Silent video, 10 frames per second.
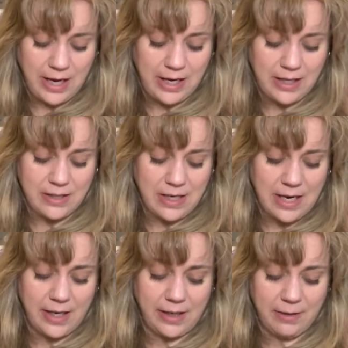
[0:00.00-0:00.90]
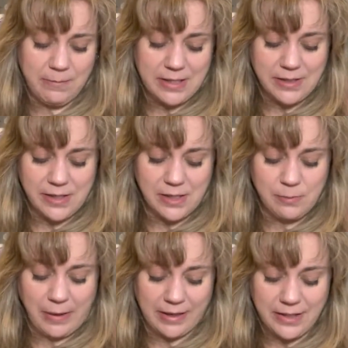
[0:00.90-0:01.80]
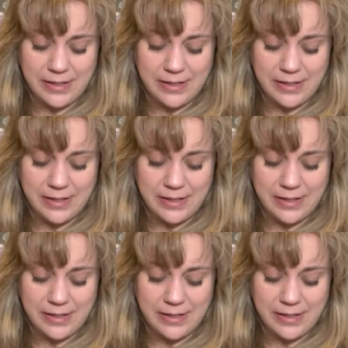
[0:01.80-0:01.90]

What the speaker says: and I messaged Brandy